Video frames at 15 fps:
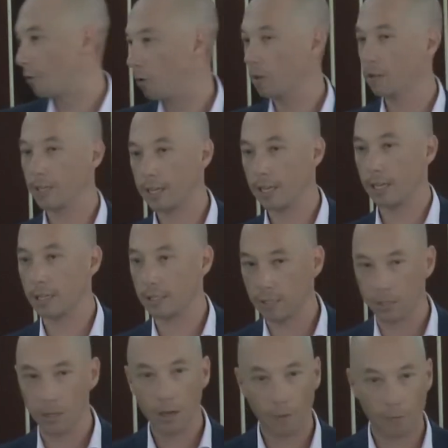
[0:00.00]
all of the
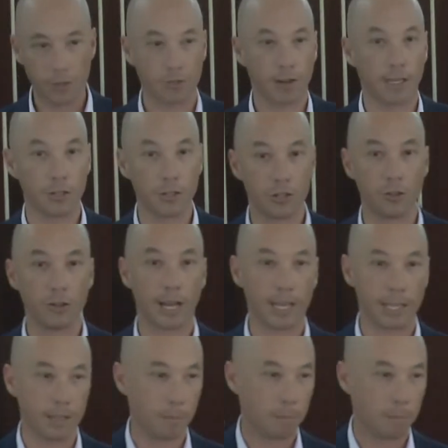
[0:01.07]
kings of Israel and Judah in the